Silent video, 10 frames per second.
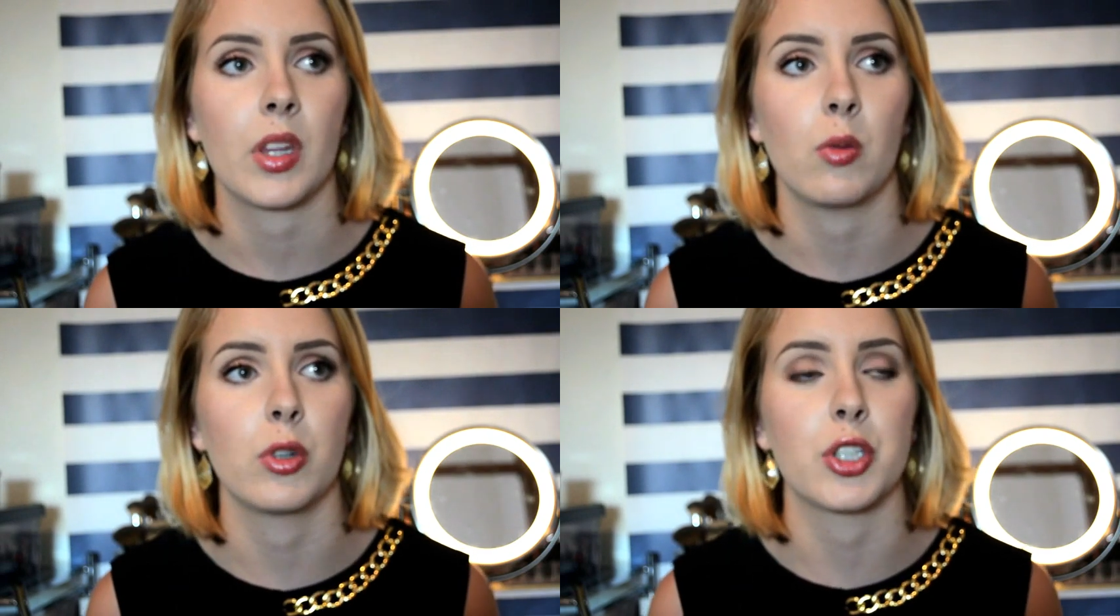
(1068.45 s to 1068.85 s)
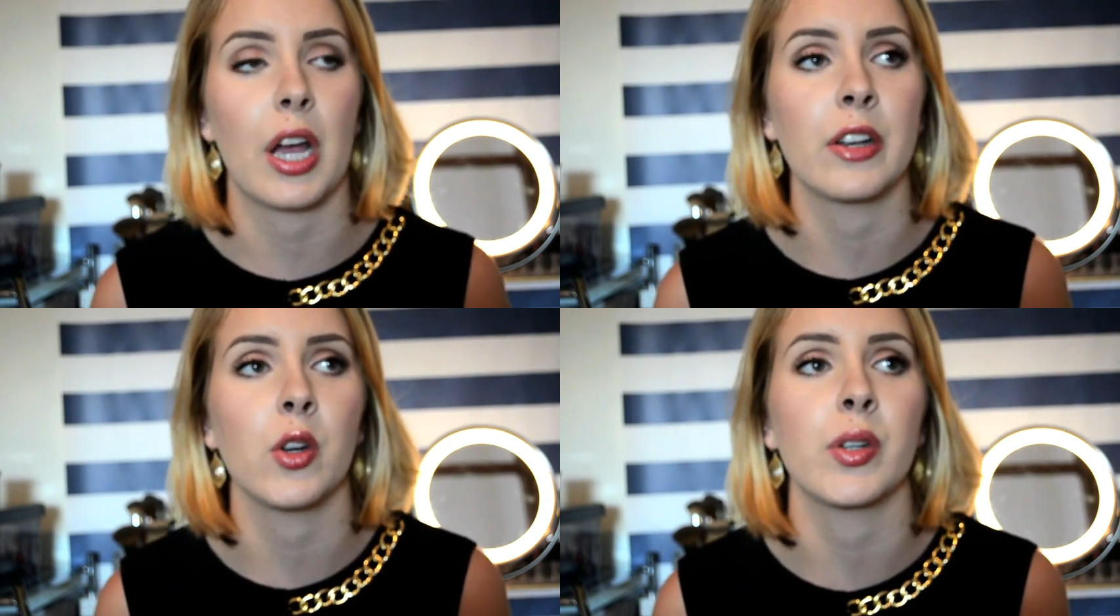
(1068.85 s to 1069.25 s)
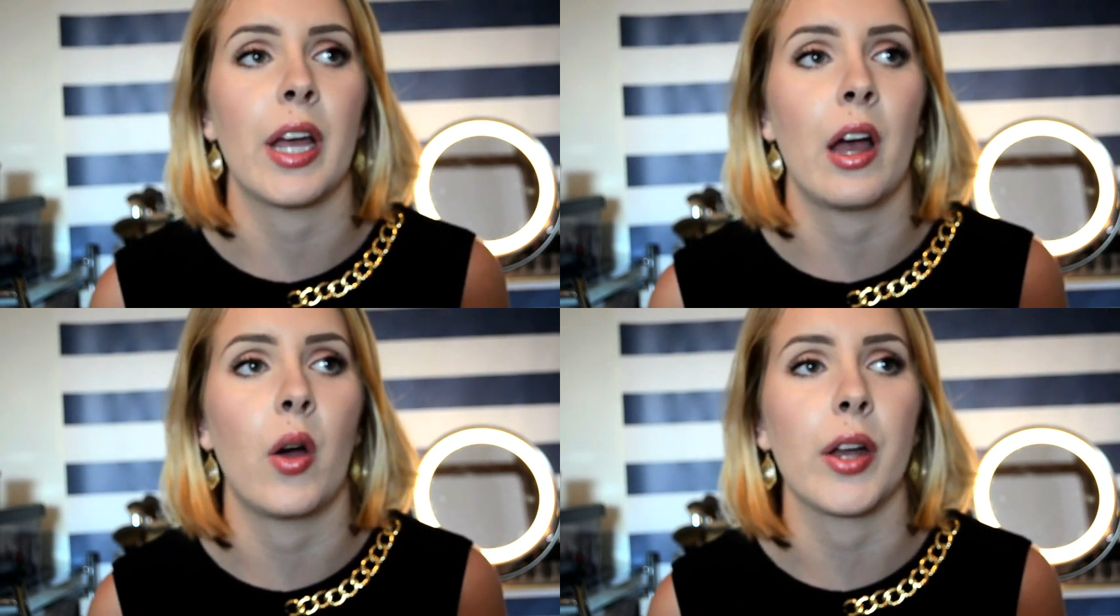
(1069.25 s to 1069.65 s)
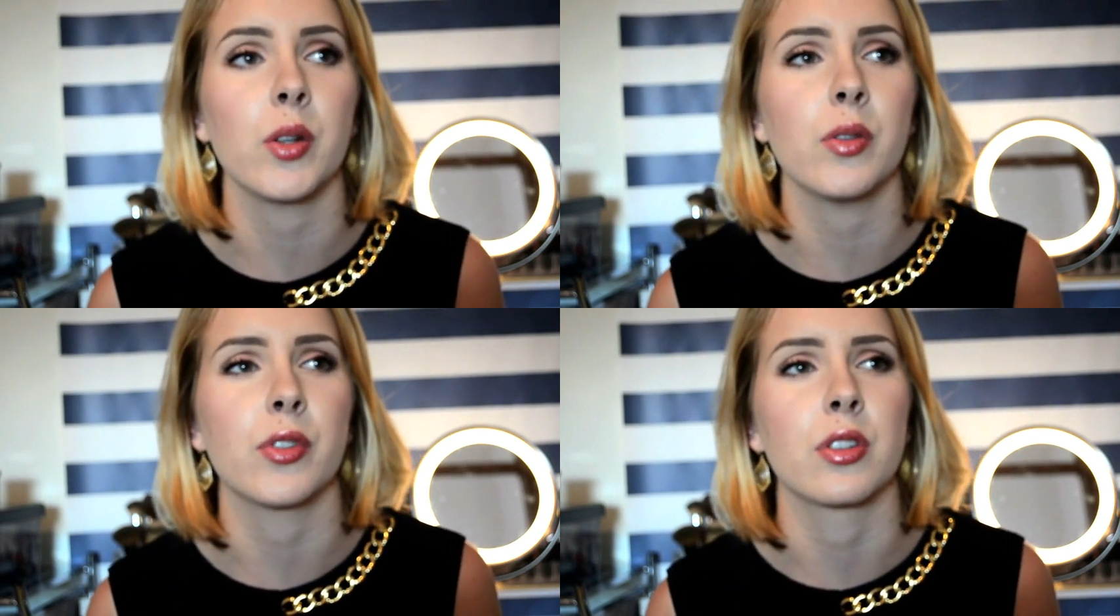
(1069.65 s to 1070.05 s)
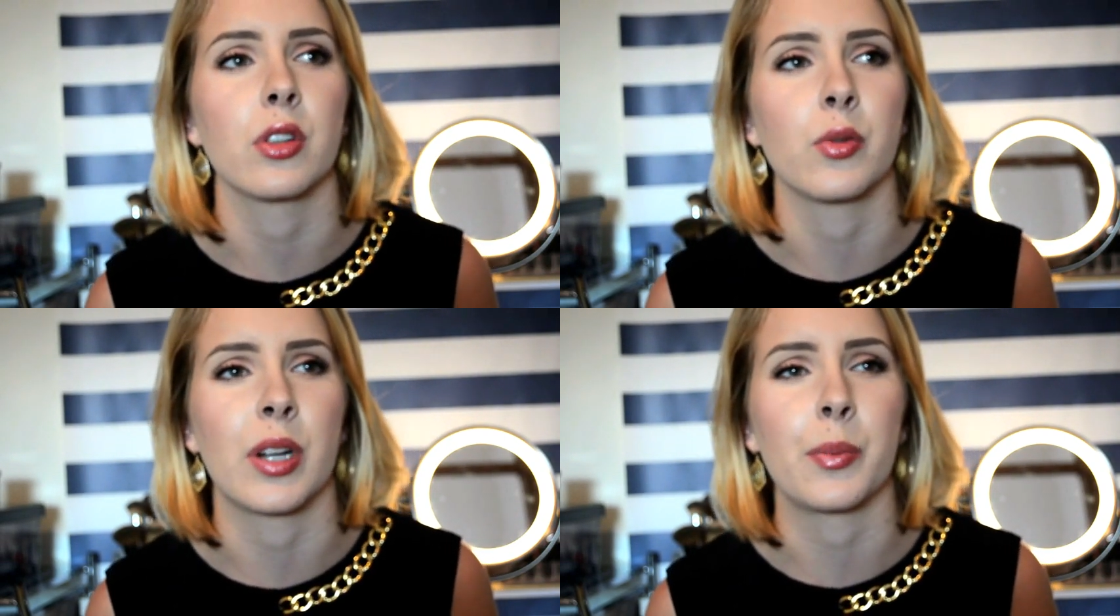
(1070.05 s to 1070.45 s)
which I know now. I don't know if they're
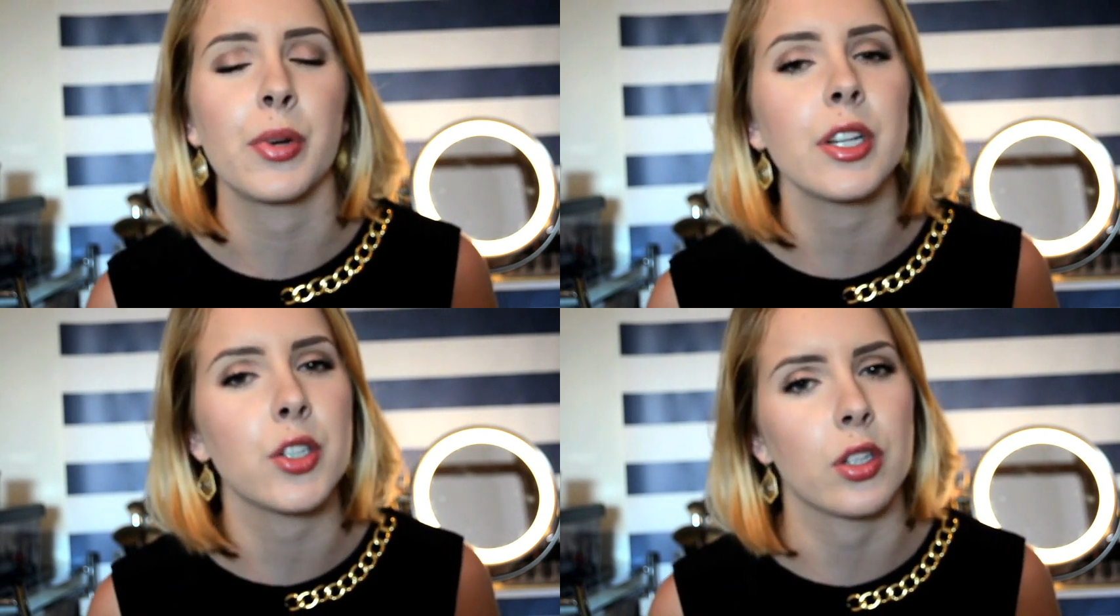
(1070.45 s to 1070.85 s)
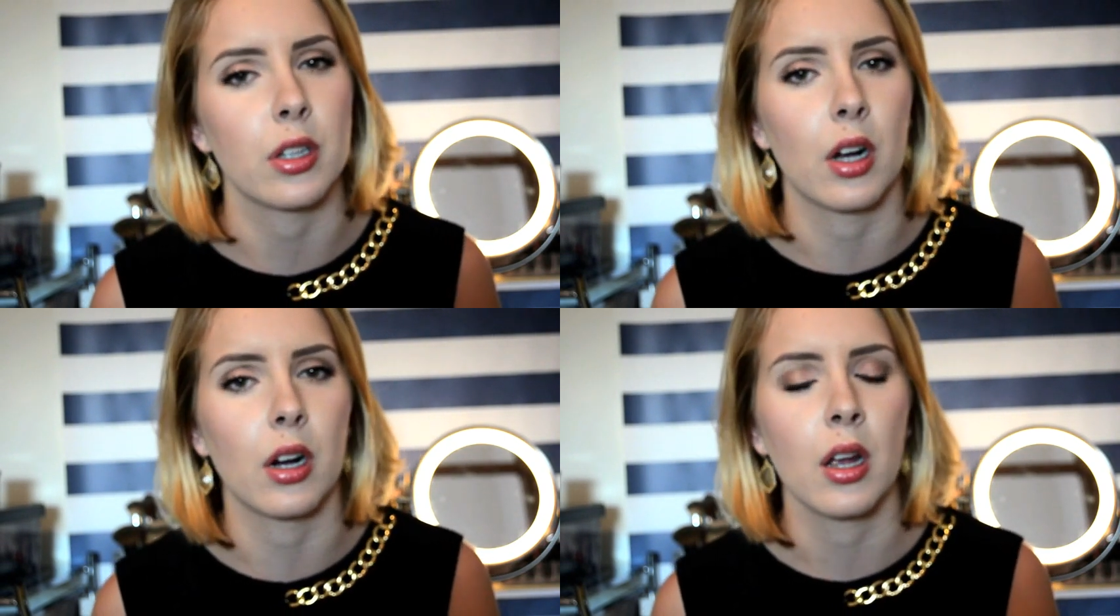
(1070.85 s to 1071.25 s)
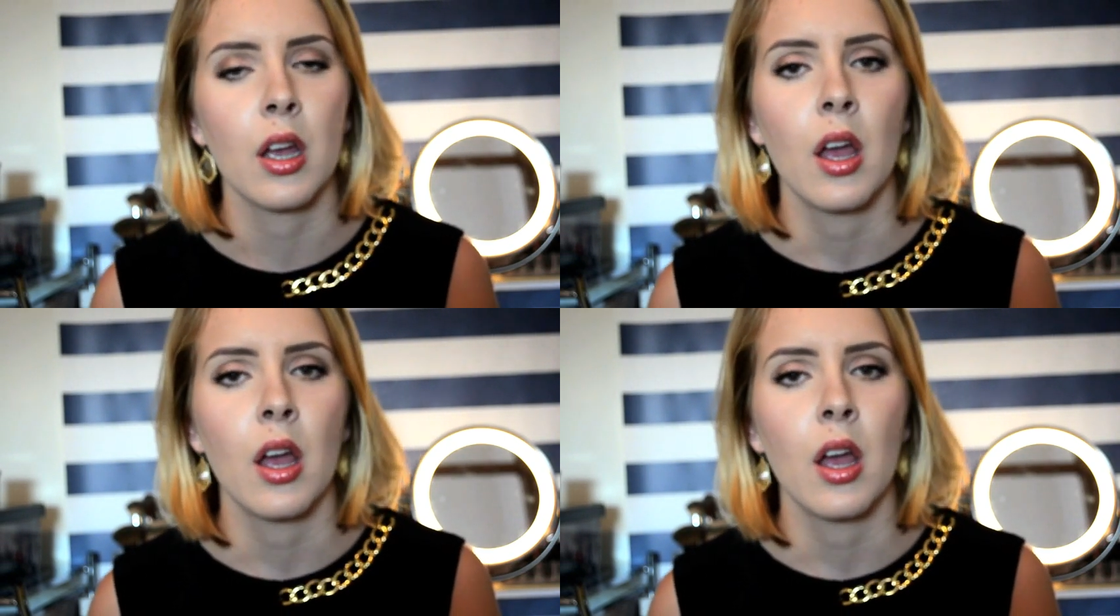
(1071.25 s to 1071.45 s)
still doing it. I'm pretty sure they are.